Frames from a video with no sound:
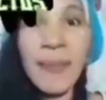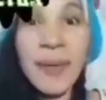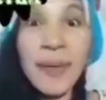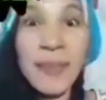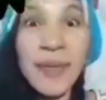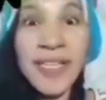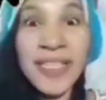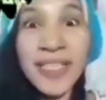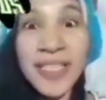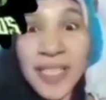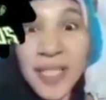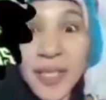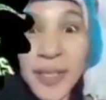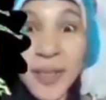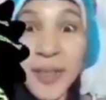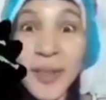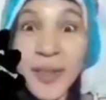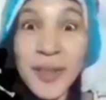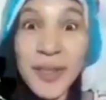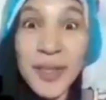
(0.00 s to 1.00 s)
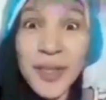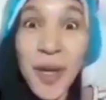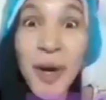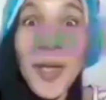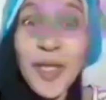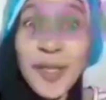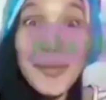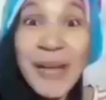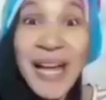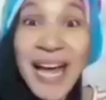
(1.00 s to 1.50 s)
happy birthday to
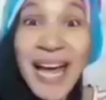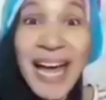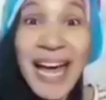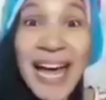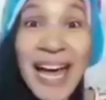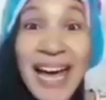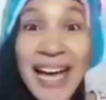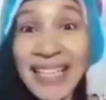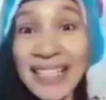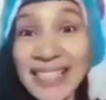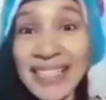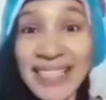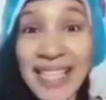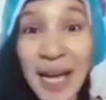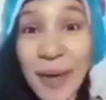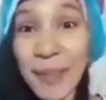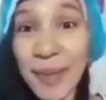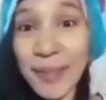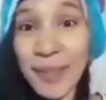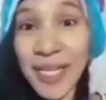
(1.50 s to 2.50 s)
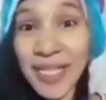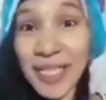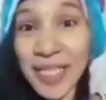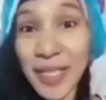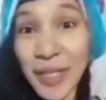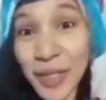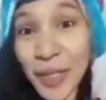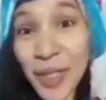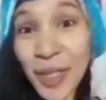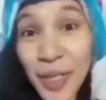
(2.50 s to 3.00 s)
Jokes Vlogs!
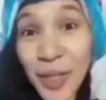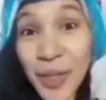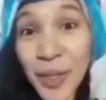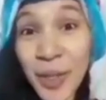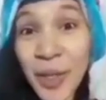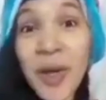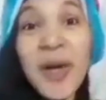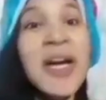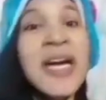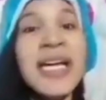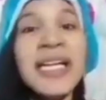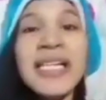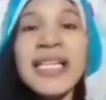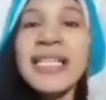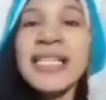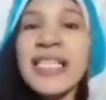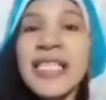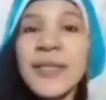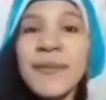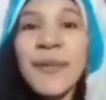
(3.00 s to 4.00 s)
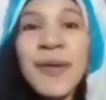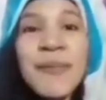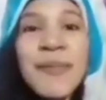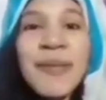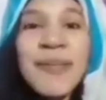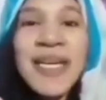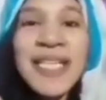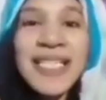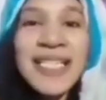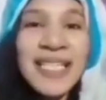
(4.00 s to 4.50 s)
To you! This is
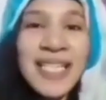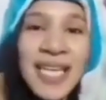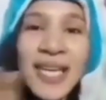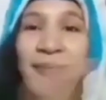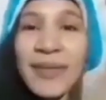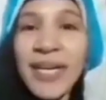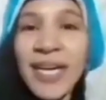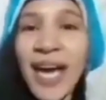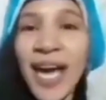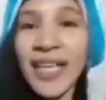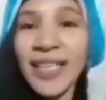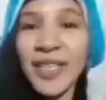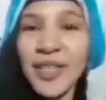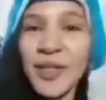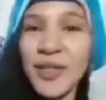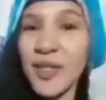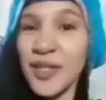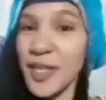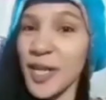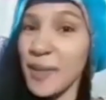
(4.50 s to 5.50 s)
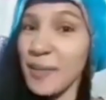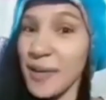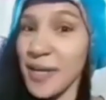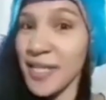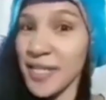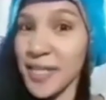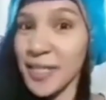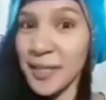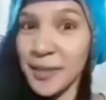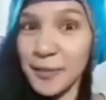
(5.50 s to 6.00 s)
Bibi Mix Baby at your
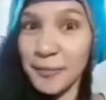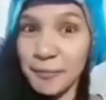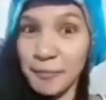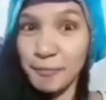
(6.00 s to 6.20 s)
service!